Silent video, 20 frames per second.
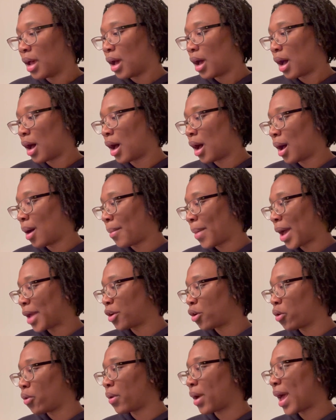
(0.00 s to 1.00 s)
Um, I
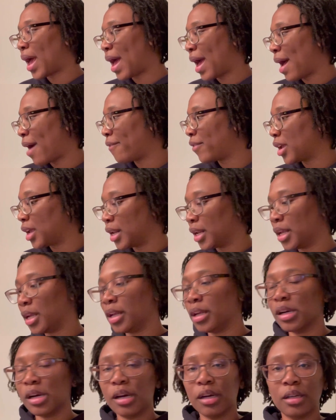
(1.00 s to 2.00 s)
don't have
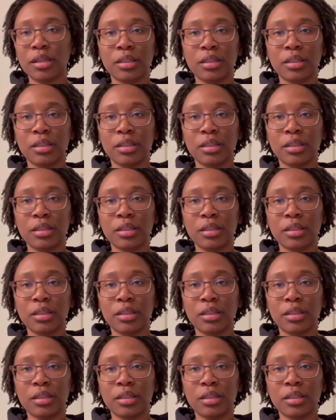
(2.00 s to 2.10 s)
any